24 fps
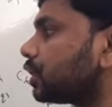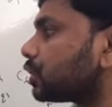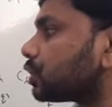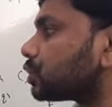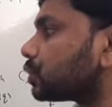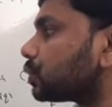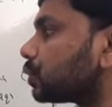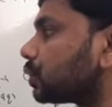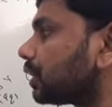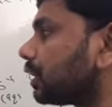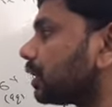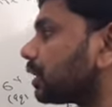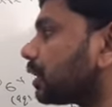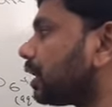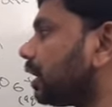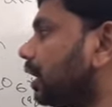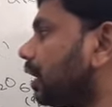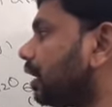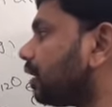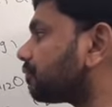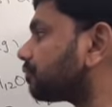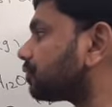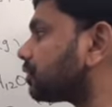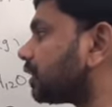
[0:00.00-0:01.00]
sugar
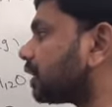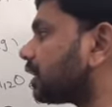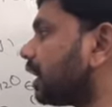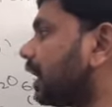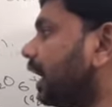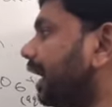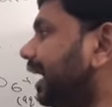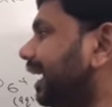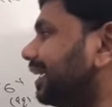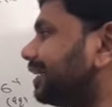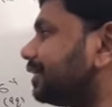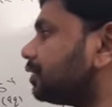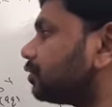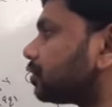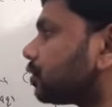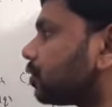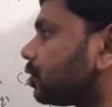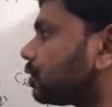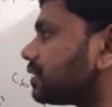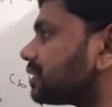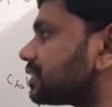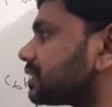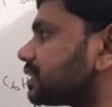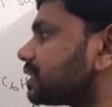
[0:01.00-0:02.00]
after
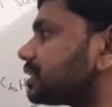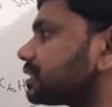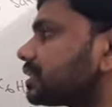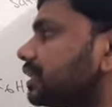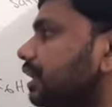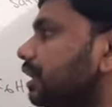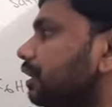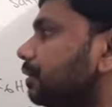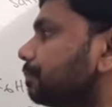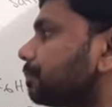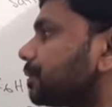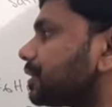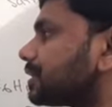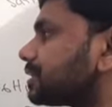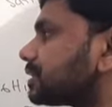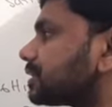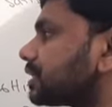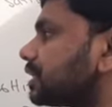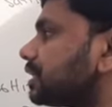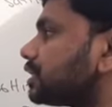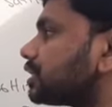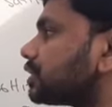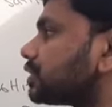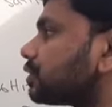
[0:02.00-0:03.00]
hydrolysis in
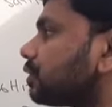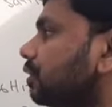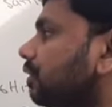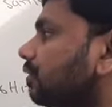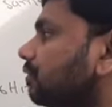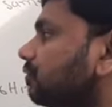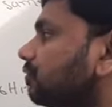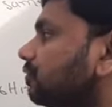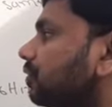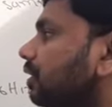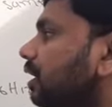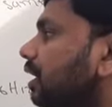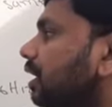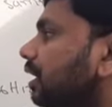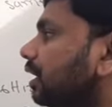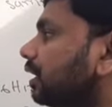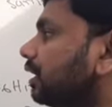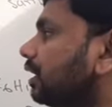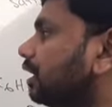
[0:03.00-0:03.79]
presence of